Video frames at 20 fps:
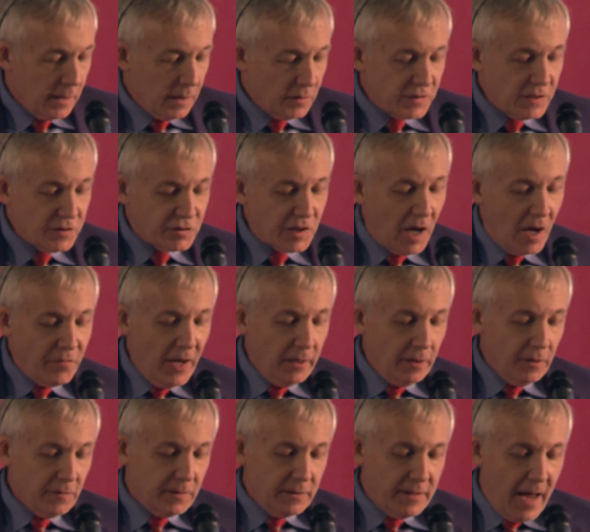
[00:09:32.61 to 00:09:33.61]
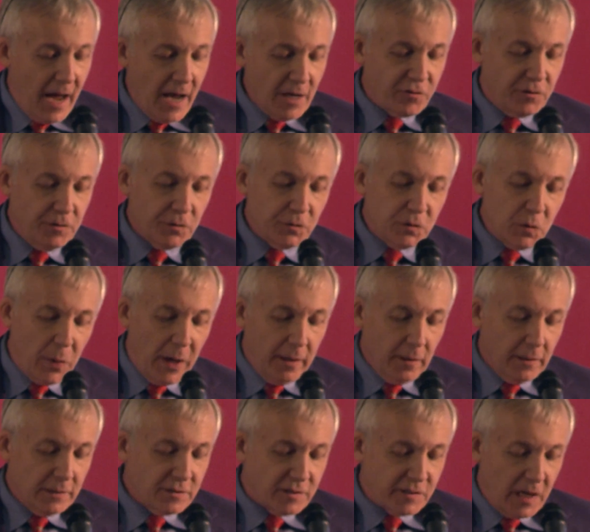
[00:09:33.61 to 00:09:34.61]
Since I've entered the national
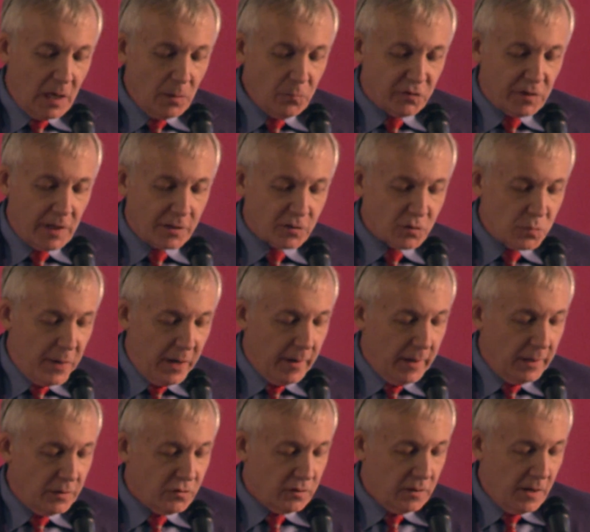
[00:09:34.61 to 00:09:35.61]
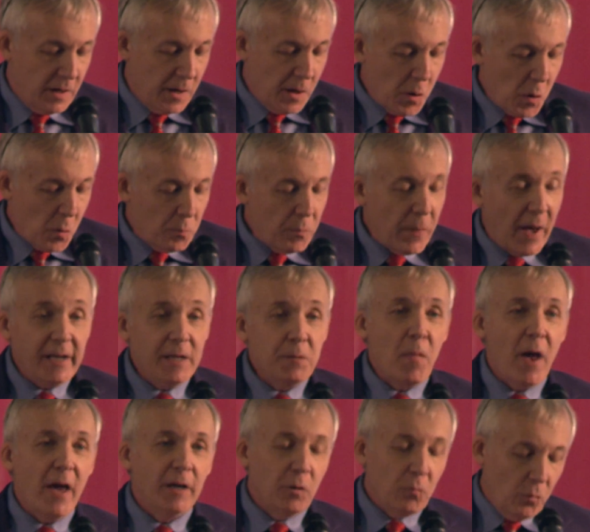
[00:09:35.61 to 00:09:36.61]
debate on same-sex marriage, many
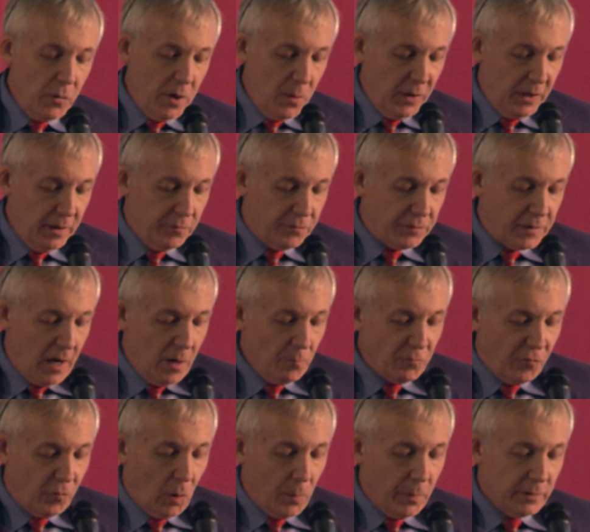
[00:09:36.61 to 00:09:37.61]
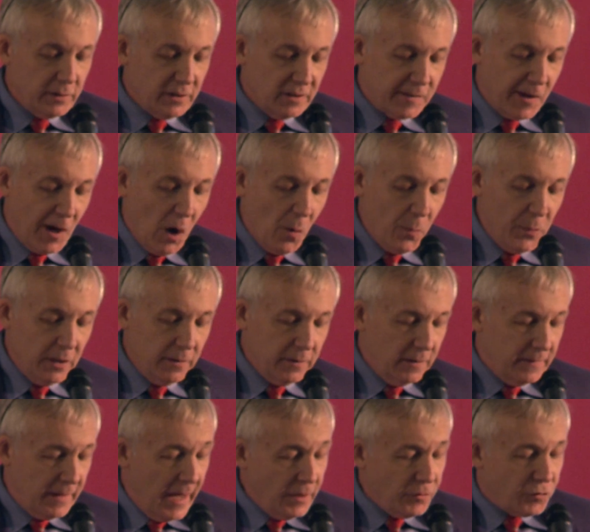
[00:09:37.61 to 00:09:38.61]
men and women have come forward to tell me
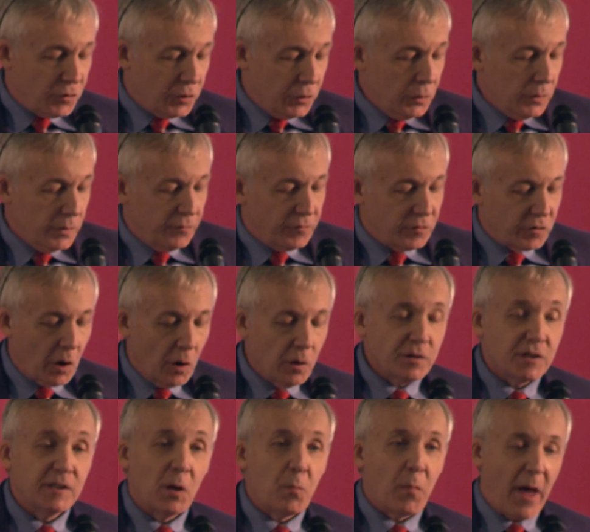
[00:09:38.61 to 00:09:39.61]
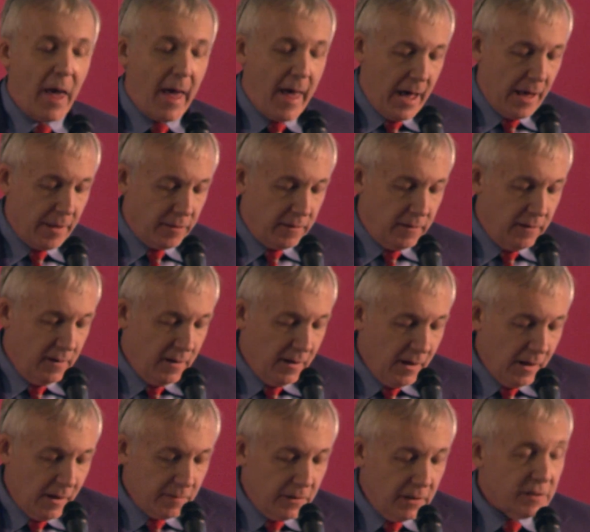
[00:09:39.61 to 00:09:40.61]
that they too have chosen a
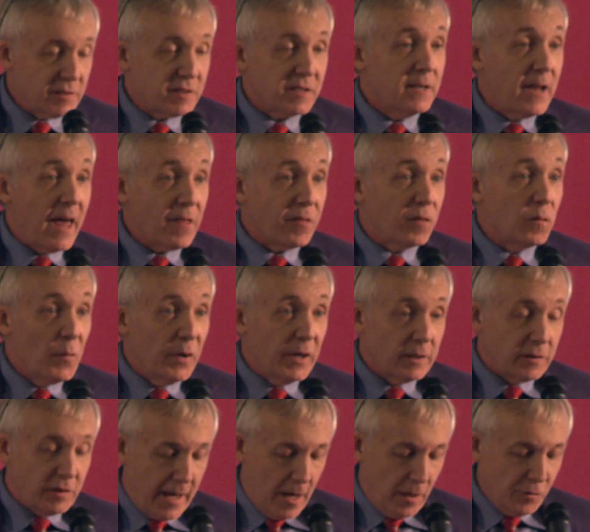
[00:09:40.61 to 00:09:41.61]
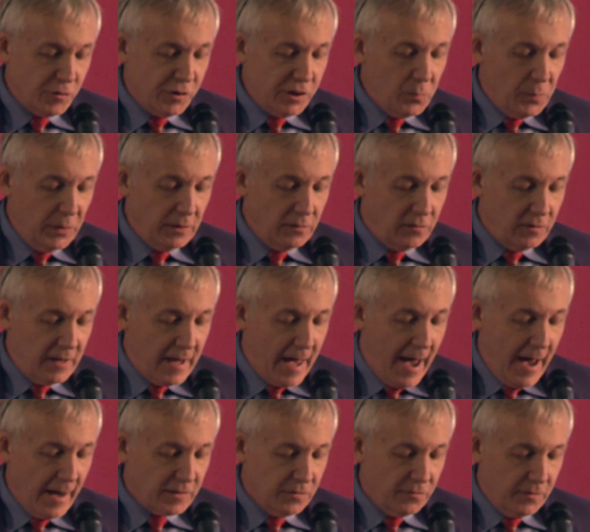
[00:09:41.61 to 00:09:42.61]
path that is anathema to LGBT
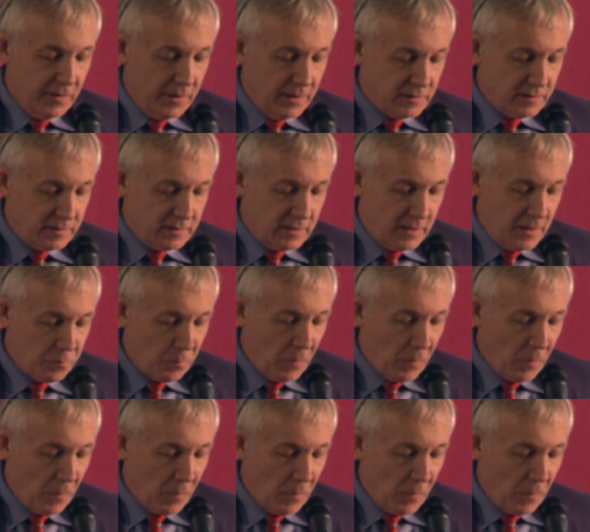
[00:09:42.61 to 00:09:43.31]
activists.